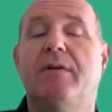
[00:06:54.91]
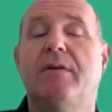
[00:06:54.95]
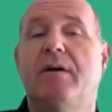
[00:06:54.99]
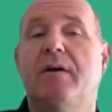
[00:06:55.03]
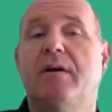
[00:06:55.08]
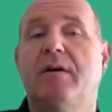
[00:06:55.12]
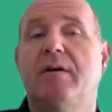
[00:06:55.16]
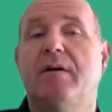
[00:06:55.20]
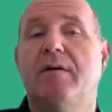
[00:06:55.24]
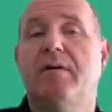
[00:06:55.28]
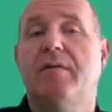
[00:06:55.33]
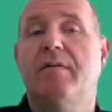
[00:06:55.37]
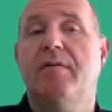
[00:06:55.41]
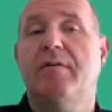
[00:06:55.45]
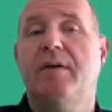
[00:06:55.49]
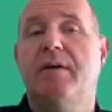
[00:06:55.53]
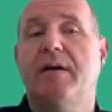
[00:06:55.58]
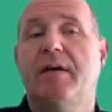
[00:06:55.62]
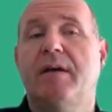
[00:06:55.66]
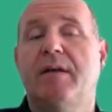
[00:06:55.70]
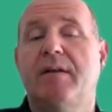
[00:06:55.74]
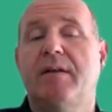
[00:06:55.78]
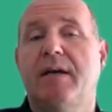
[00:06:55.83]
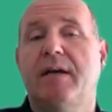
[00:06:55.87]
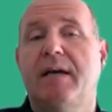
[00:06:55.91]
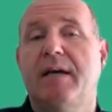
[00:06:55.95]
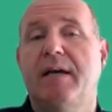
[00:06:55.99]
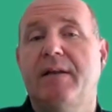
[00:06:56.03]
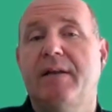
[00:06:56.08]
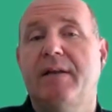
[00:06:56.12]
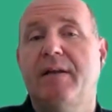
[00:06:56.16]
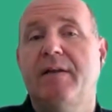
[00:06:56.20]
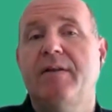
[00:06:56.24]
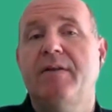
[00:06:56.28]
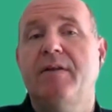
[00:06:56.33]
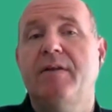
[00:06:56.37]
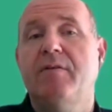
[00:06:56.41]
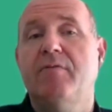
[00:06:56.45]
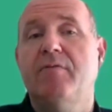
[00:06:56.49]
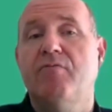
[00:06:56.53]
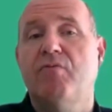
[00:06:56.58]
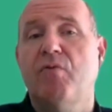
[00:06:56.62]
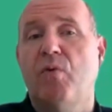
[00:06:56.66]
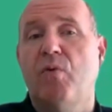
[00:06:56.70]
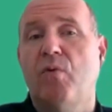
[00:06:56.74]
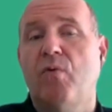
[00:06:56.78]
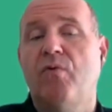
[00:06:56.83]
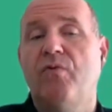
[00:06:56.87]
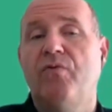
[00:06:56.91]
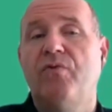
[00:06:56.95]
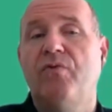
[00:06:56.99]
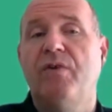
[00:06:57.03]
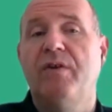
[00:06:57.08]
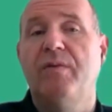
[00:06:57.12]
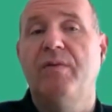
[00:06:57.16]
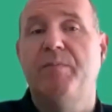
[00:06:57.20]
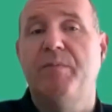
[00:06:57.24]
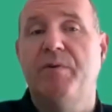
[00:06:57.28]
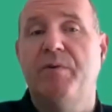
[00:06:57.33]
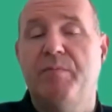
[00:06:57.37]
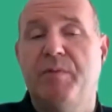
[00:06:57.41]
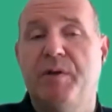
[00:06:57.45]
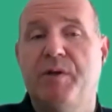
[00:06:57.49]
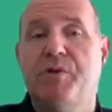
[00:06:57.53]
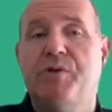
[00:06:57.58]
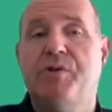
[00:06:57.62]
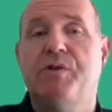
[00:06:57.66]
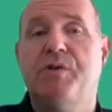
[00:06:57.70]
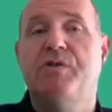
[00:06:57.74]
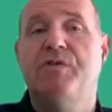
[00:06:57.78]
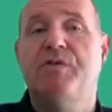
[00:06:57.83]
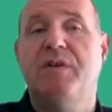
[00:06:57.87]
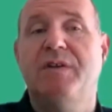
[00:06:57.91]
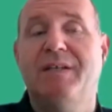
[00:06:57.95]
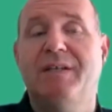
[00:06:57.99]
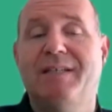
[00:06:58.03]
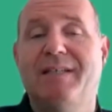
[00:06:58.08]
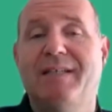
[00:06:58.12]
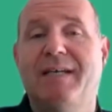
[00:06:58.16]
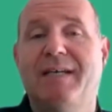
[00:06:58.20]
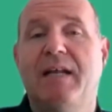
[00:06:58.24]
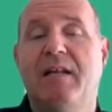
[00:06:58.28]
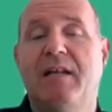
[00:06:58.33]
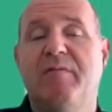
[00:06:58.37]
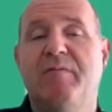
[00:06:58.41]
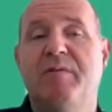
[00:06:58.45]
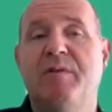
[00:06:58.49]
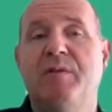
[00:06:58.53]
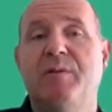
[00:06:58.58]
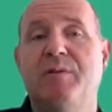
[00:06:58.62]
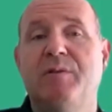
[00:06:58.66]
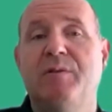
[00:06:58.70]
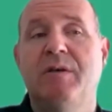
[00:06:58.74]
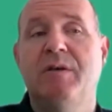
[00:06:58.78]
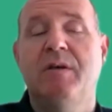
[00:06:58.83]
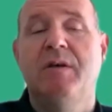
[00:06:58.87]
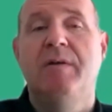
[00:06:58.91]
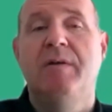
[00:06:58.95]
And identity roles and permissions and entitlements